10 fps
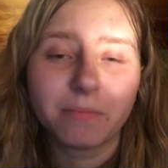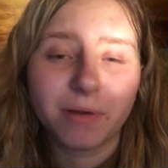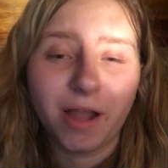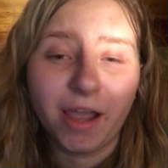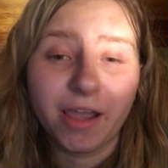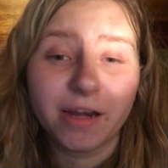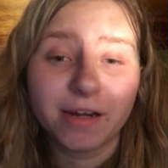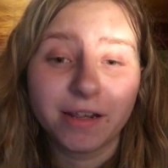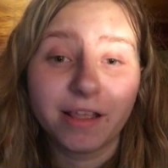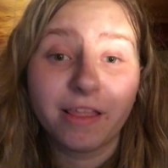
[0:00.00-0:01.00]
But
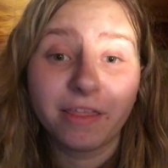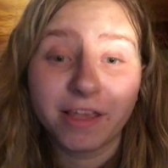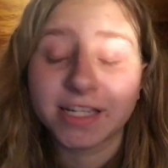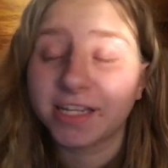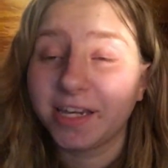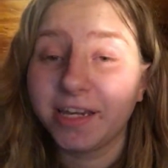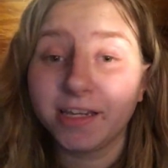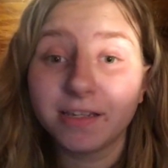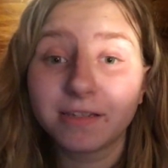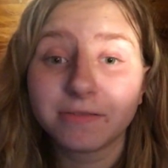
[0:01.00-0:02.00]
this kid,